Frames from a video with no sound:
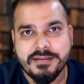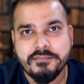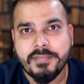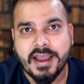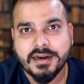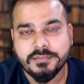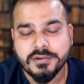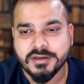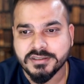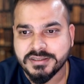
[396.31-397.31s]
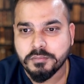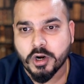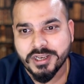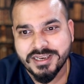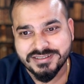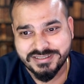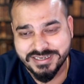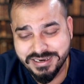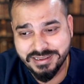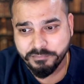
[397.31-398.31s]
impact because the model are
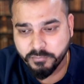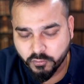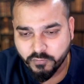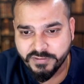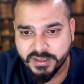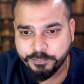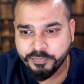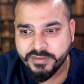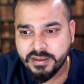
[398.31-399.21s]
still improving